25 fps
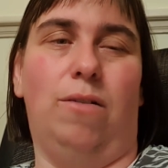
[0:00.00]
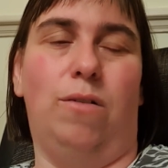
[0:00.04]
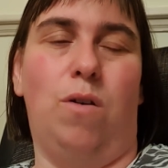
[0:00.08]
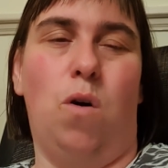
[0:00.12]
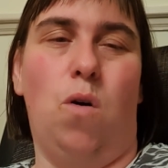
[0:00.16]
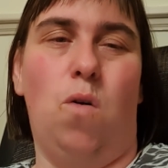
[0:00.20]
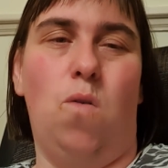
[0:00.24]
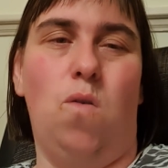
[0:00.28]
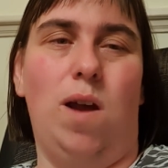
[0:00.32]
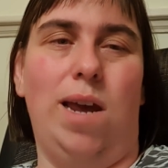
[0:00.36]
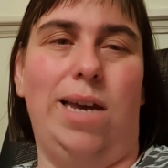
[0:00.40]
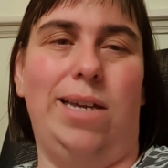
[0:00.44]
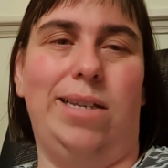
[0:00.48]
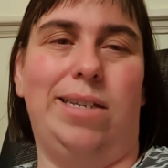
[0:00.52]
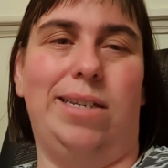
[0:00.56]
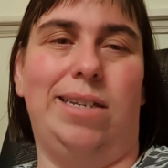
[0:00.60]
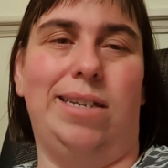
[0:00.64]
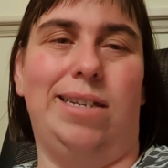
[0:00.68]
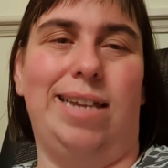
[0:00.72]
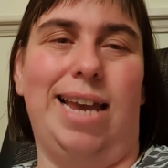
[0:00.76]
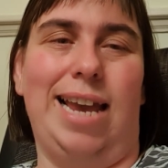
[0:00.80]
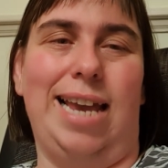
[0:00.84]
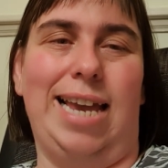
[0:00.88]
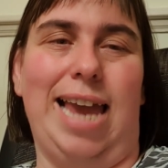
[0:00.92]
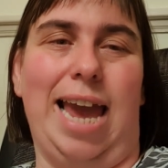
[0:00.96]
All right,
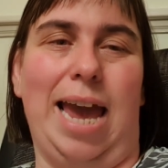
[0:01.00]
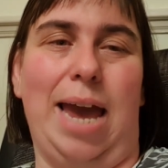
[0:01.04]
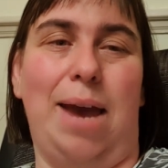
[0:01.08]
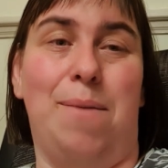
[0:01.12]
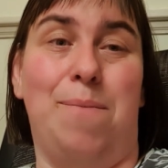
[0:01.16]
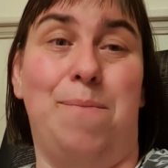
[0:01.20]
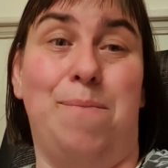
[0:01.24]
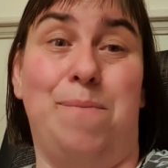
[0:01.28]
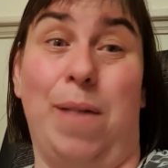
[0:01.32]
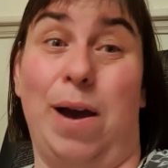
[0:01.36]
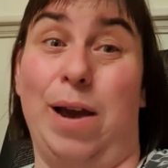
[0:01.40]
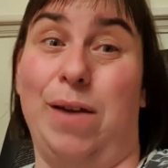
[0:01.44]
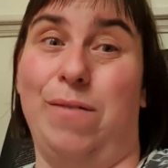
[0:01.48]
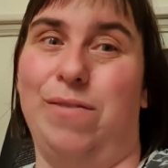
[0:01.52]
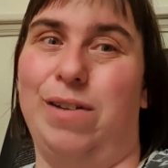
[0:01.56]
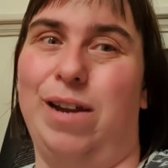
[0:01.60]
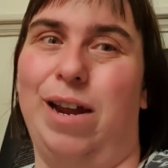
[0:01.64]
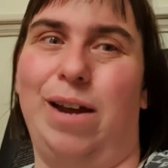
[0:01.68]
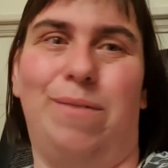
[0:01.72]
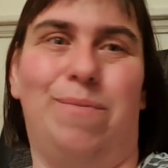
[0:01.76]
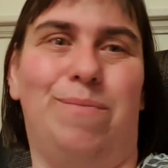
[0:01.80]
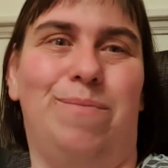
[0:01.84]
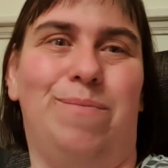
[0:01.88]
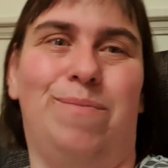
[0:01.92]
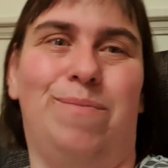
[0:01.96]
take care. Bye for now.